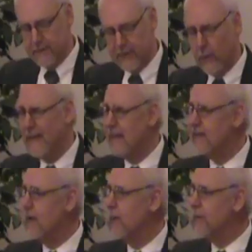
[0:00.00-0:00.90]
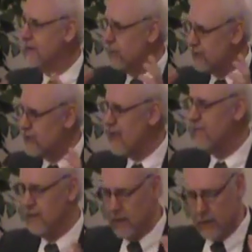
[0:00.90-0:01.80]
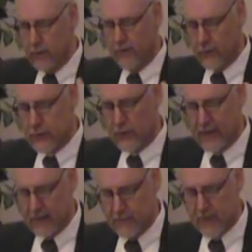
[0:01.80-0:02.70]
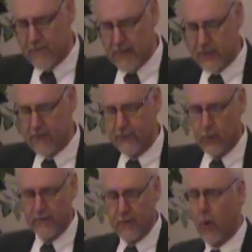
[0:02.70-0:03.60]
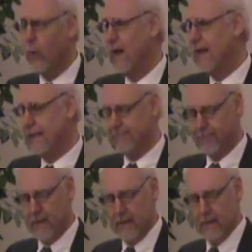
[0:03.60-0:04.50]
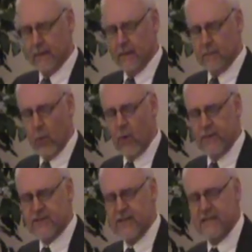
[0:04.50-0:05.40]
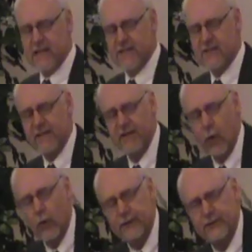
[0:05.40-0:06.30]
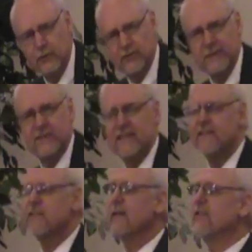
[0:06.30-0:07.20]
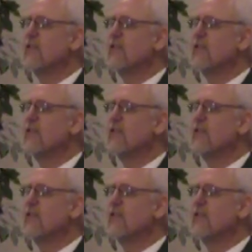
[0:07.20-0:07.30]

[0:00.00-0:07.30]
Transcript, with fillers: them until we get there, but there are seven universal kingdoms. I've mentioned a few of them already. But what we see is he has seven horns, which means he's the